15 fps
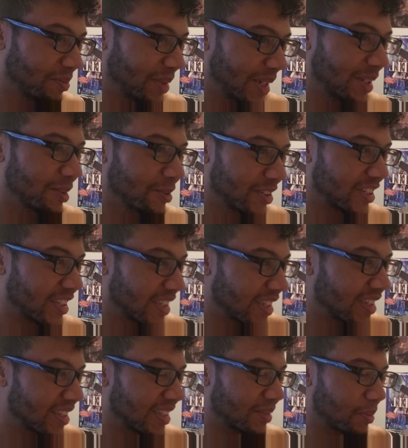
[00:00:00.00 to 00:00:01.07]
being who she
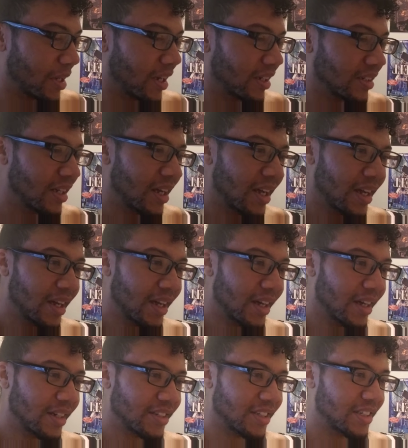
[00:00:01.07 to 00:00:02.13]
is, man,
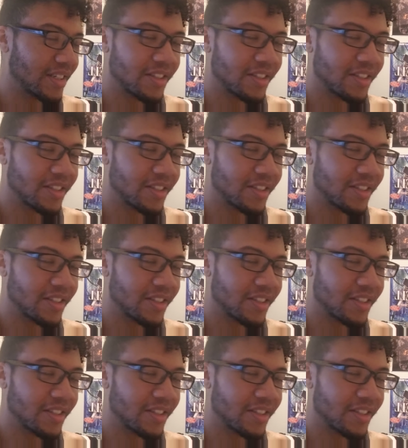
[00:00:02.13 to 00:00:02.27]
she's